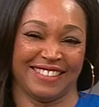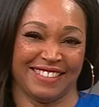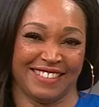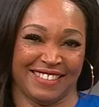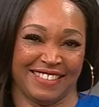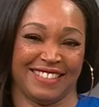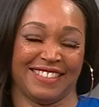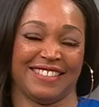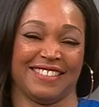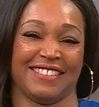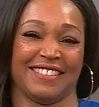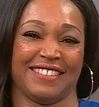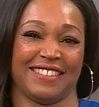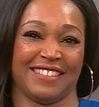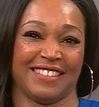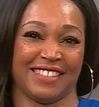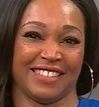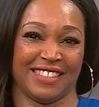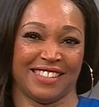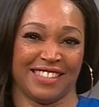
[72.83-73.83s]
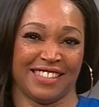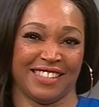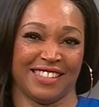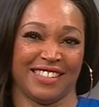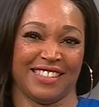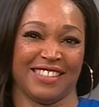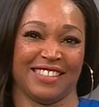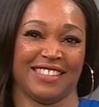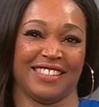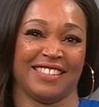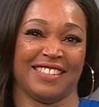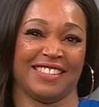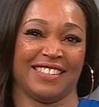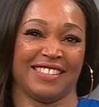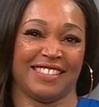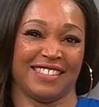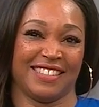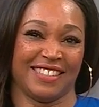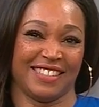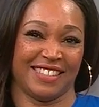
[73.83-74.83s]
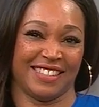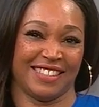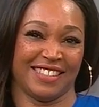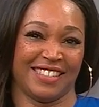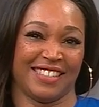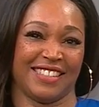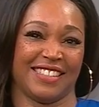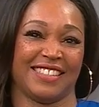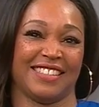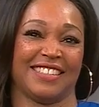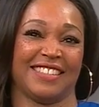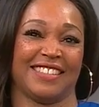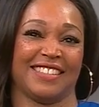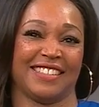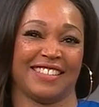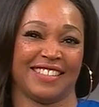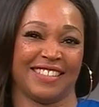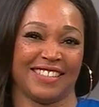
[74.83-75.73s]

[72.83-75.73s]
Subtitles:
No words are spoken by the person on screen.